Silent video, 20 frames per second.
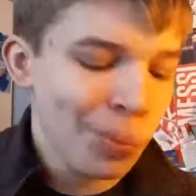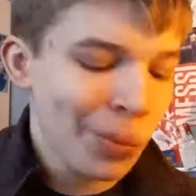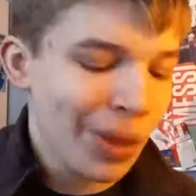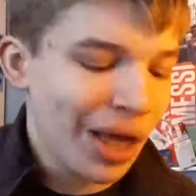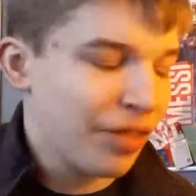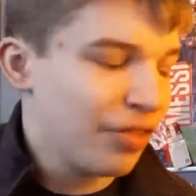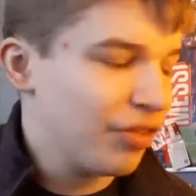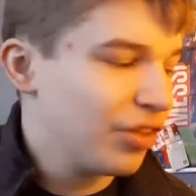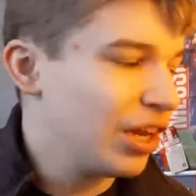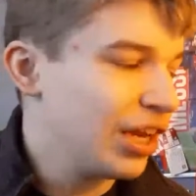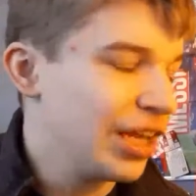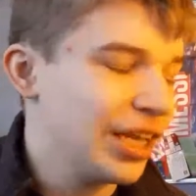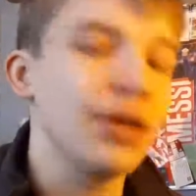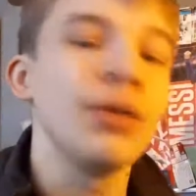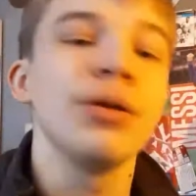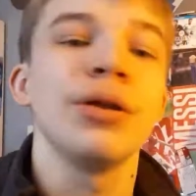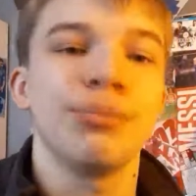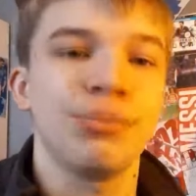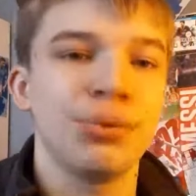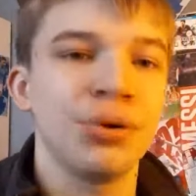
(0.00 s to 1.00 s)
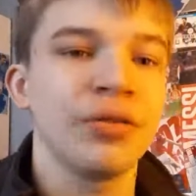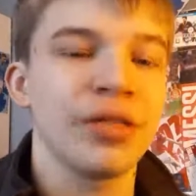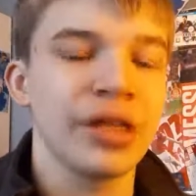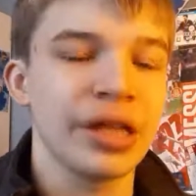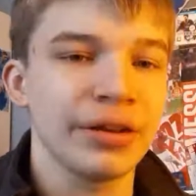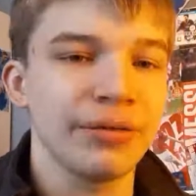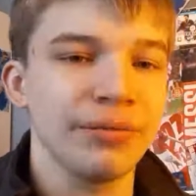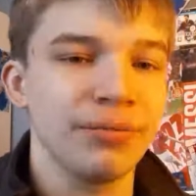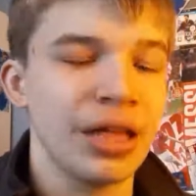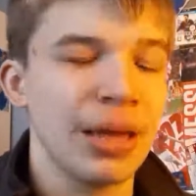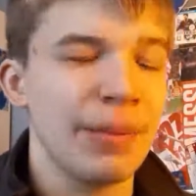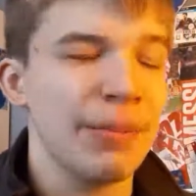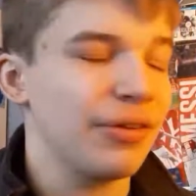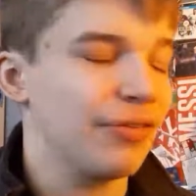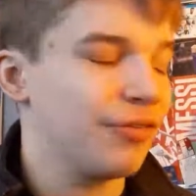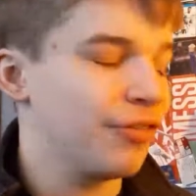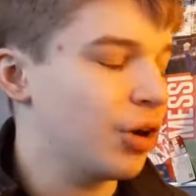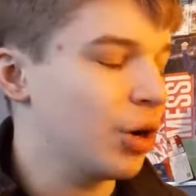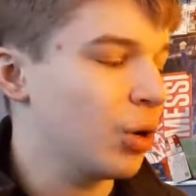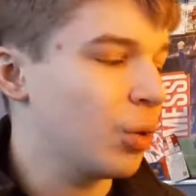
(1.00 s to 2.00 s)
I feel he could improve their
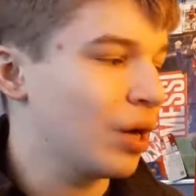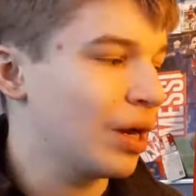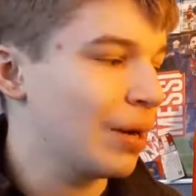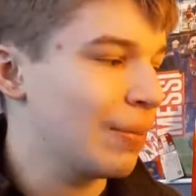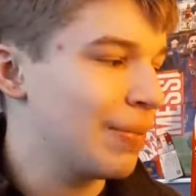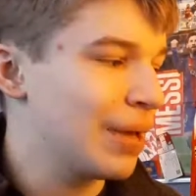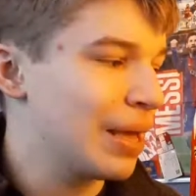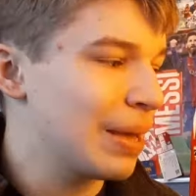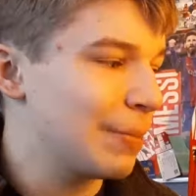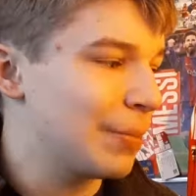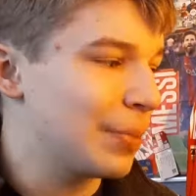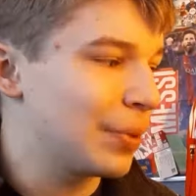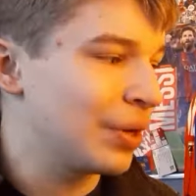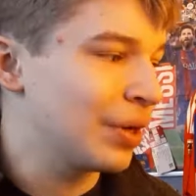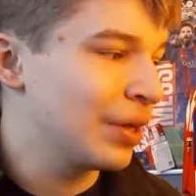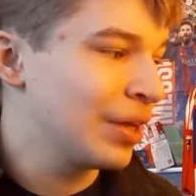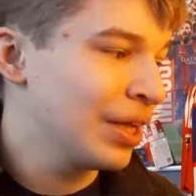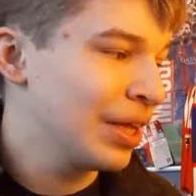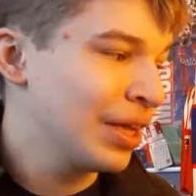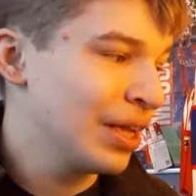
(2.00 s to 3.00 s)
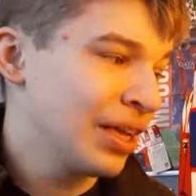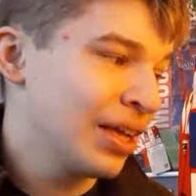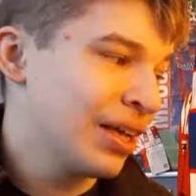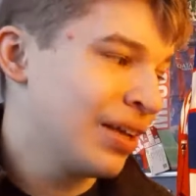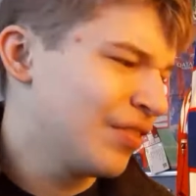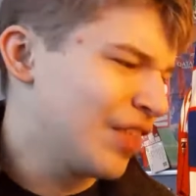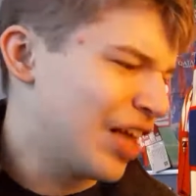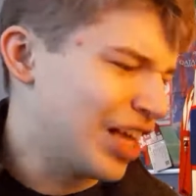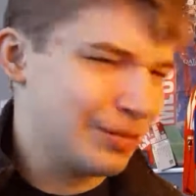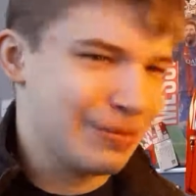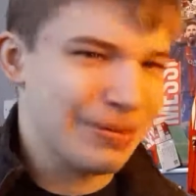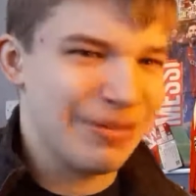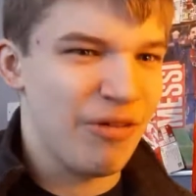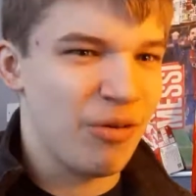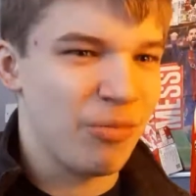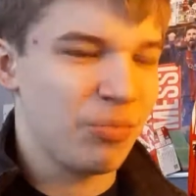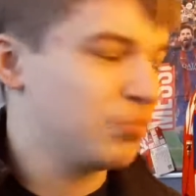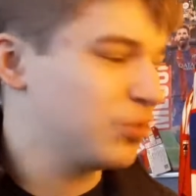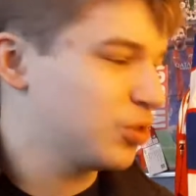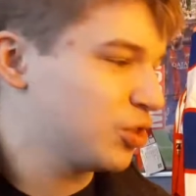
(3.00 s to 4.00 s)
midfield quite a bit, but that's a bit of
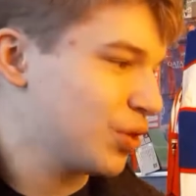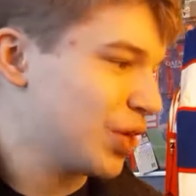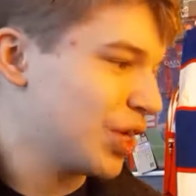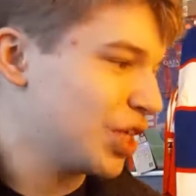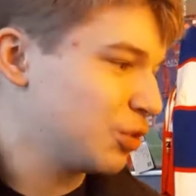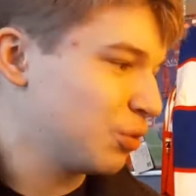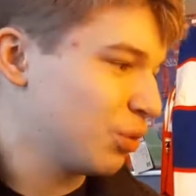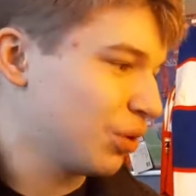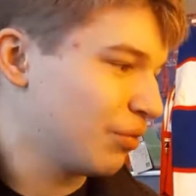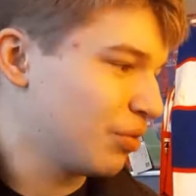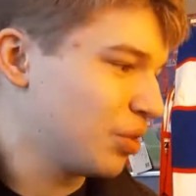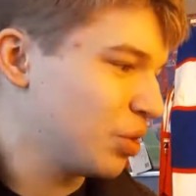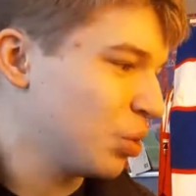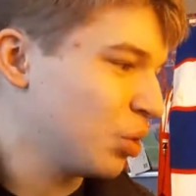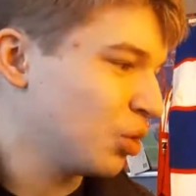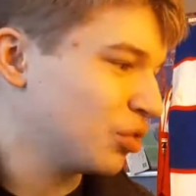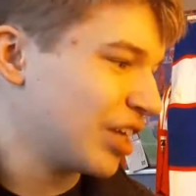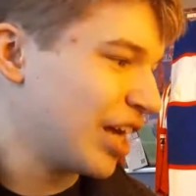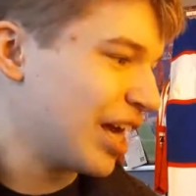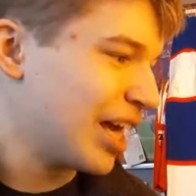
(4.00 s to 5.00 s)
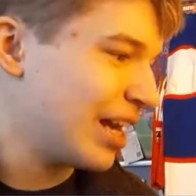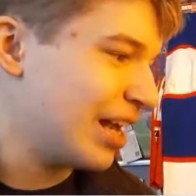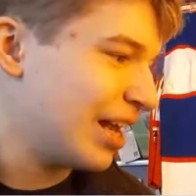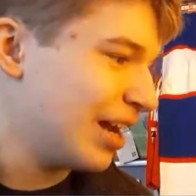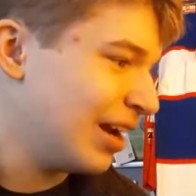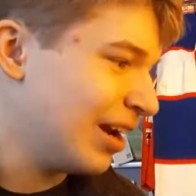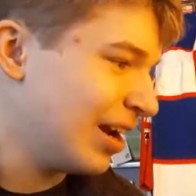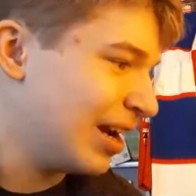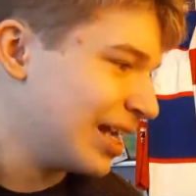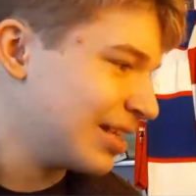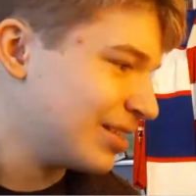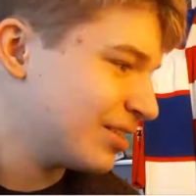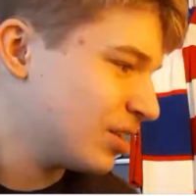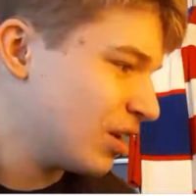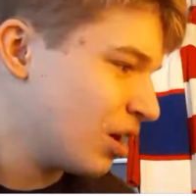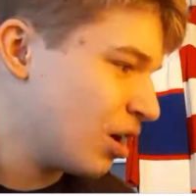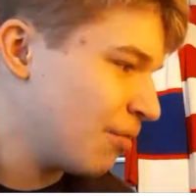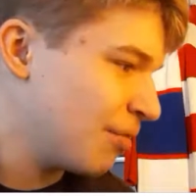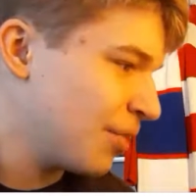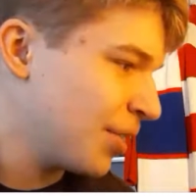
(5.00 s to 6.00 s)
a strange one, of course. And
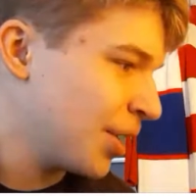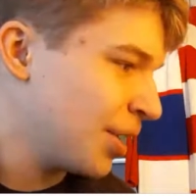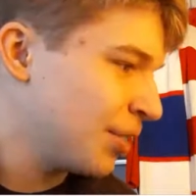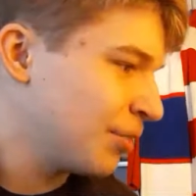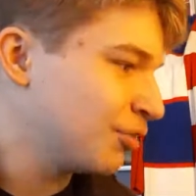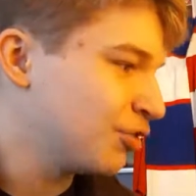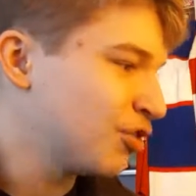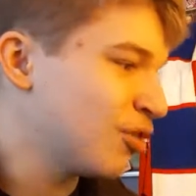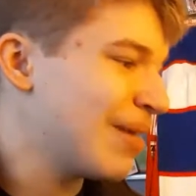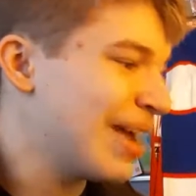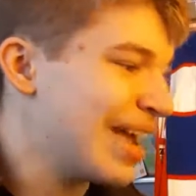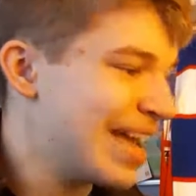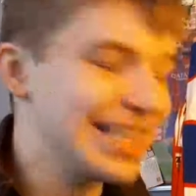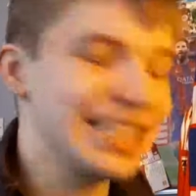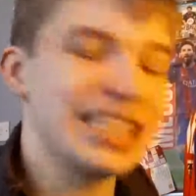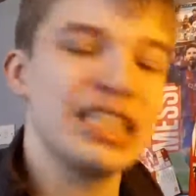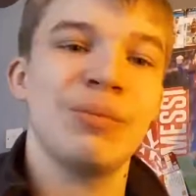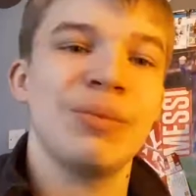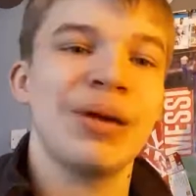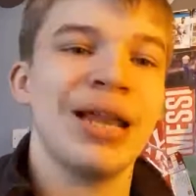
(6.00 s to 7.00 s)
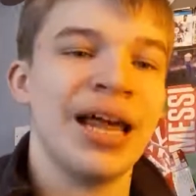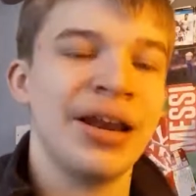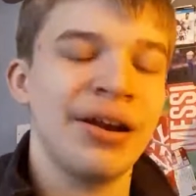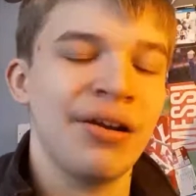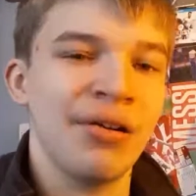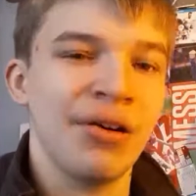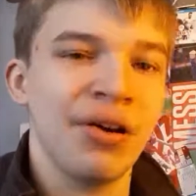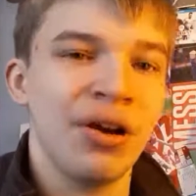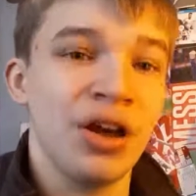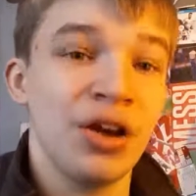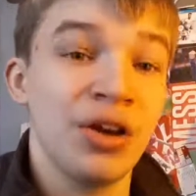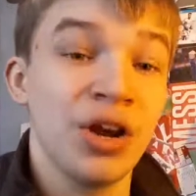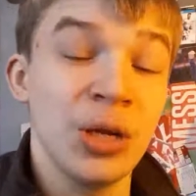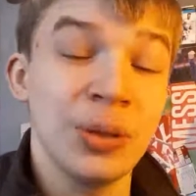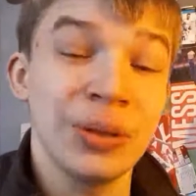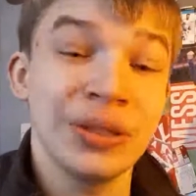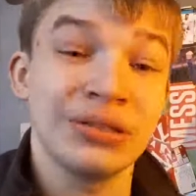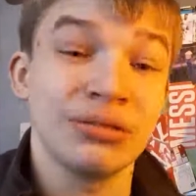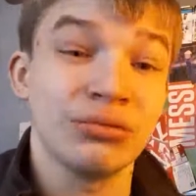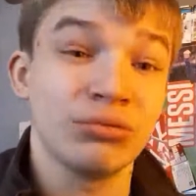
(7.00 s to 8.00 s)
Lazario from Inter Milan on loan, who
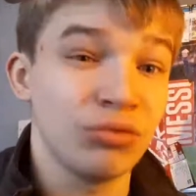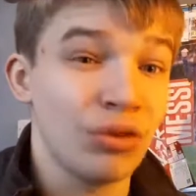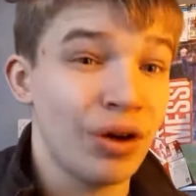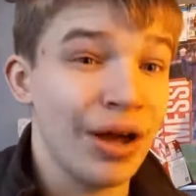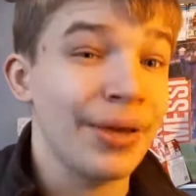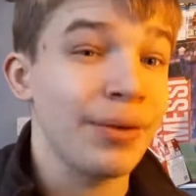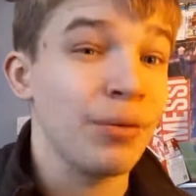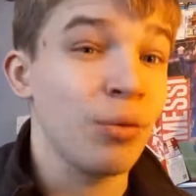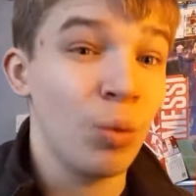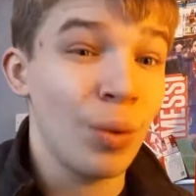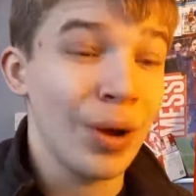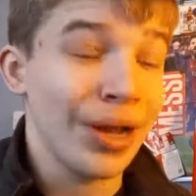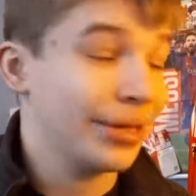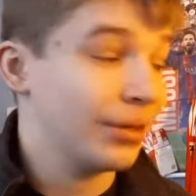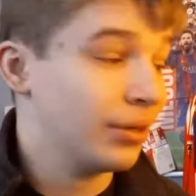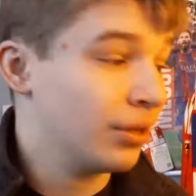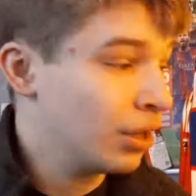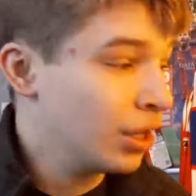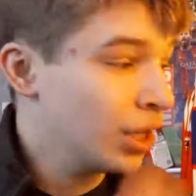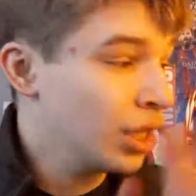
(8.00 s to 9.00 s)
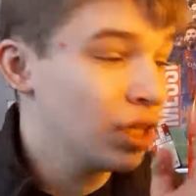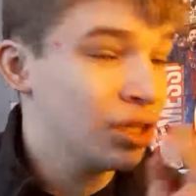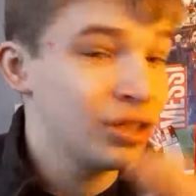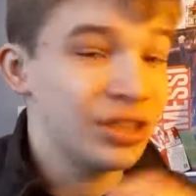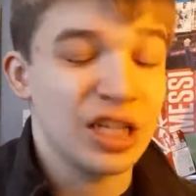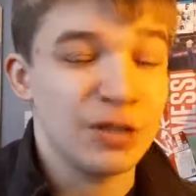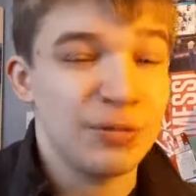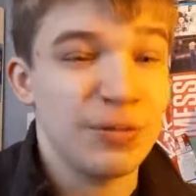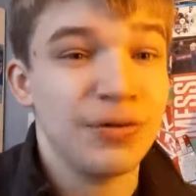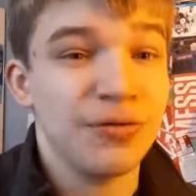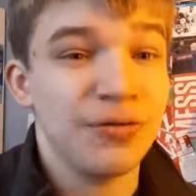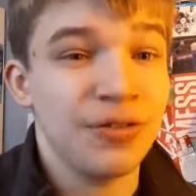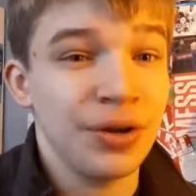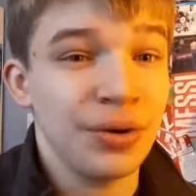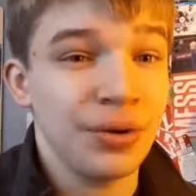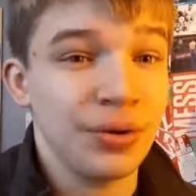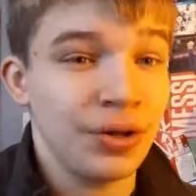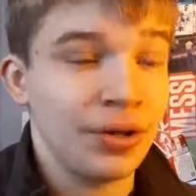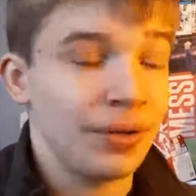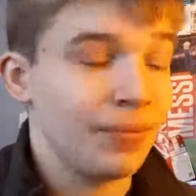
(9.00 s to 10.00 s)
is a right winger /
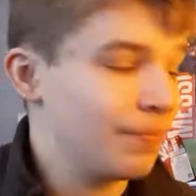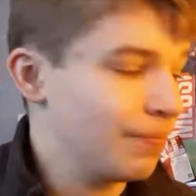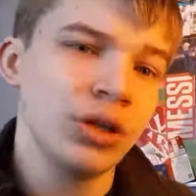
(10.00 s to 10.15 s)
midfielder.